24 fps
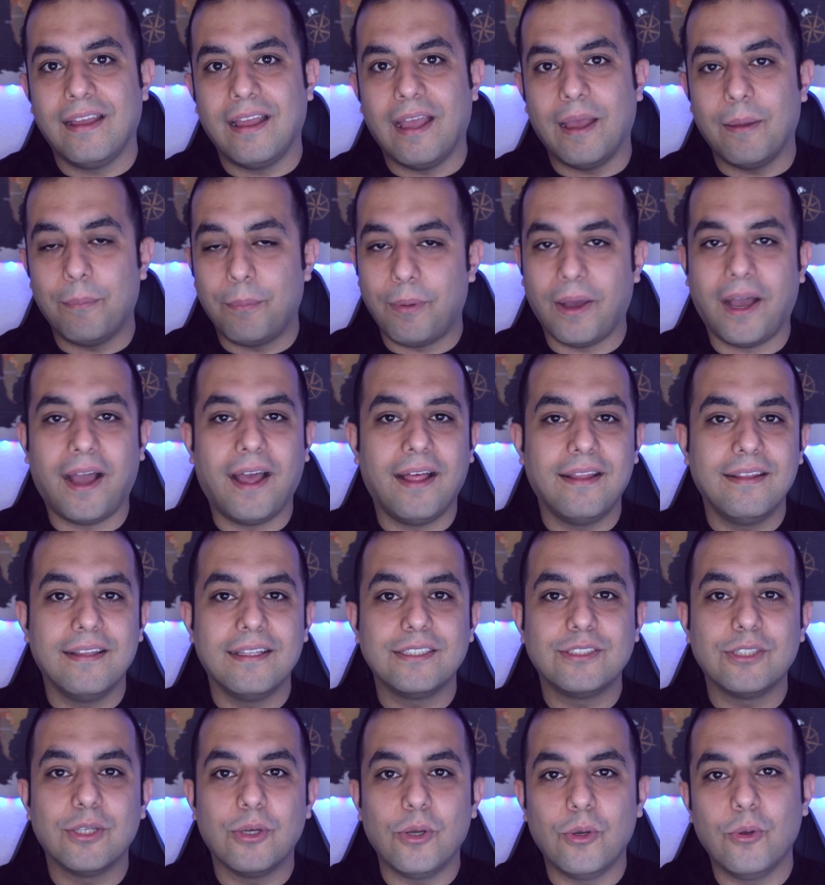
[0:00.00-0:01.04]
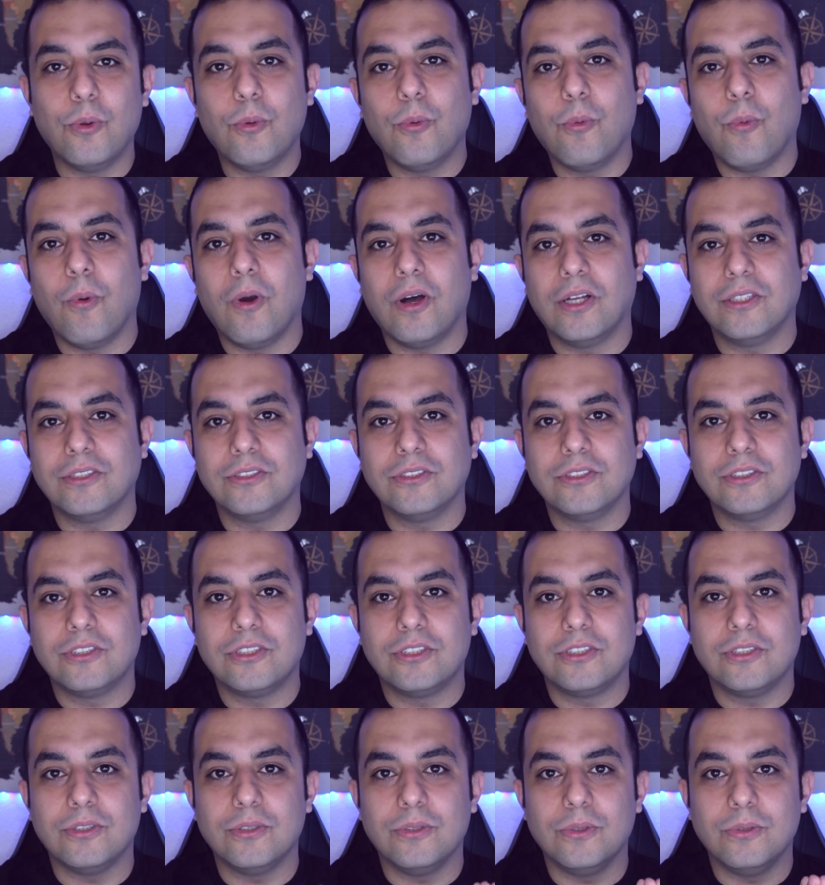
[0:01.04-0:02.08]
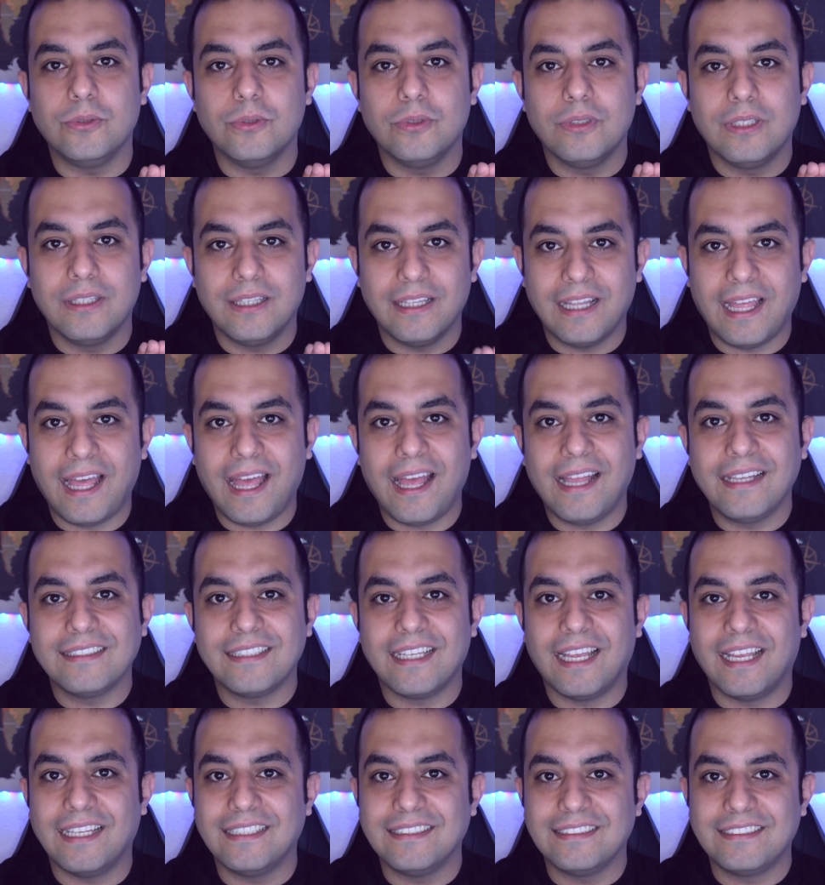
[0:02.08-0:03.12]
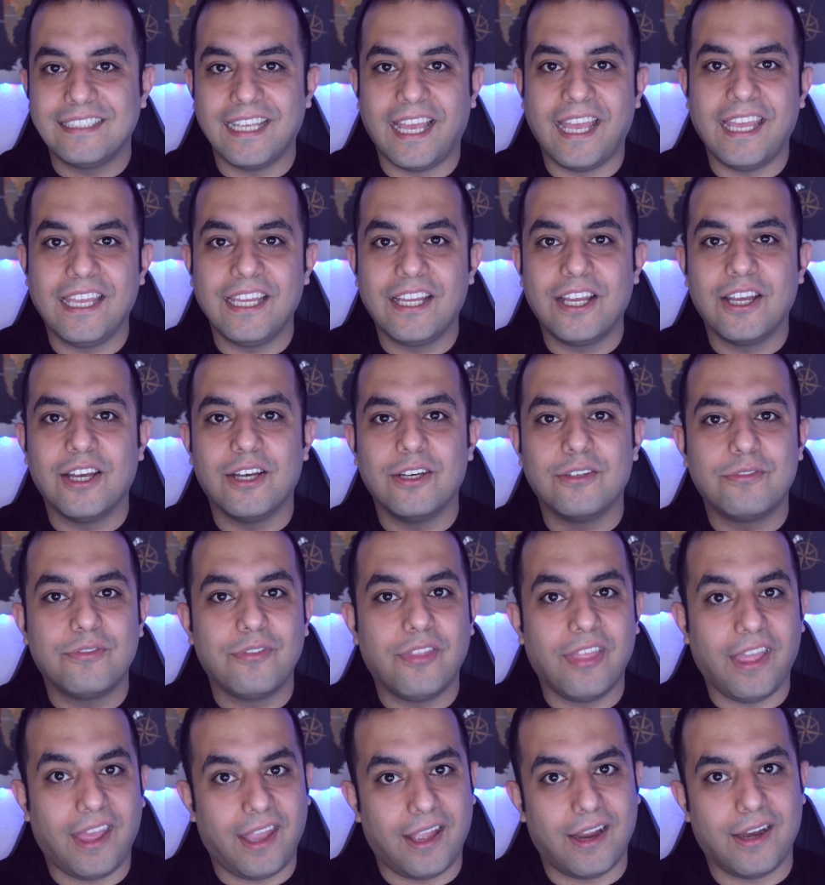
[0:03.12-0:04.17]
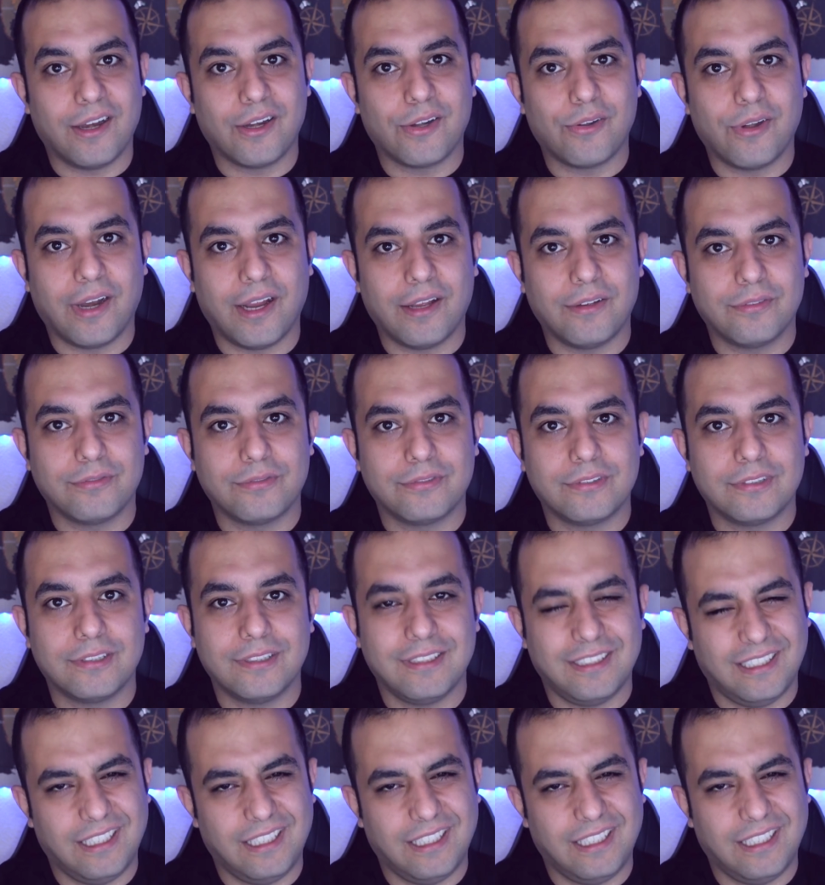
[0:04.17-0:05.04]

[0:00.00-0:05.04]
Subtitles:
a pilot who wants to land and take off the aircraft.